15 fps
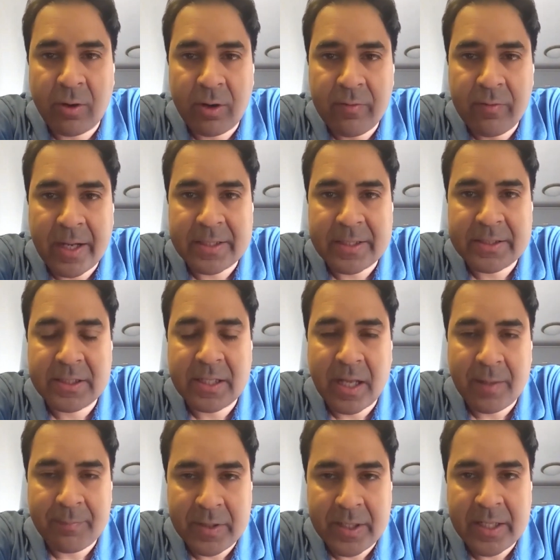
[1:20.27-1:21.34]
a lot of action
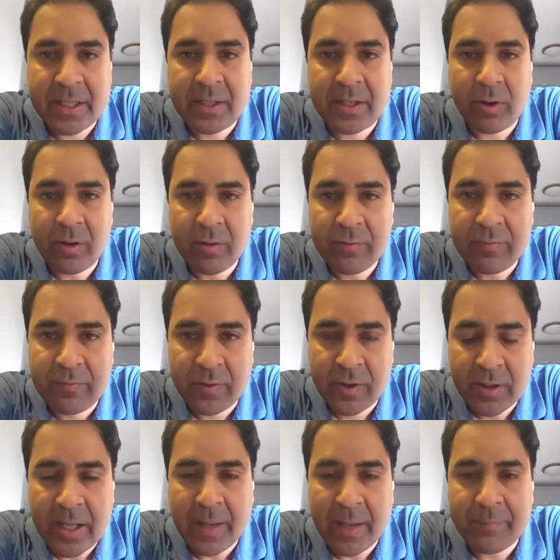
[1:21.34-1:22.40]
happening, a lot of
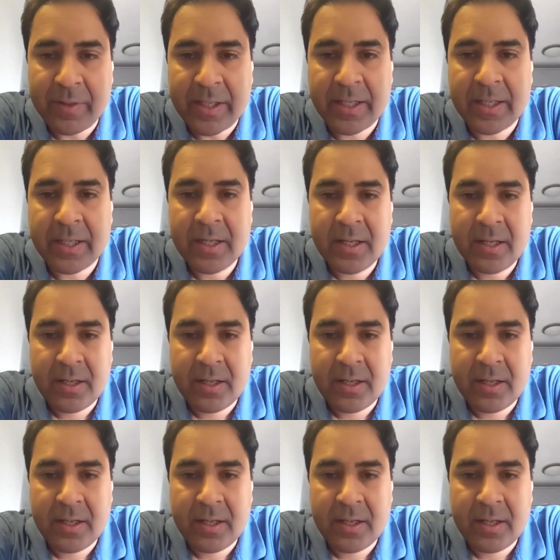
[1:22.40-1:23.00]
work happening,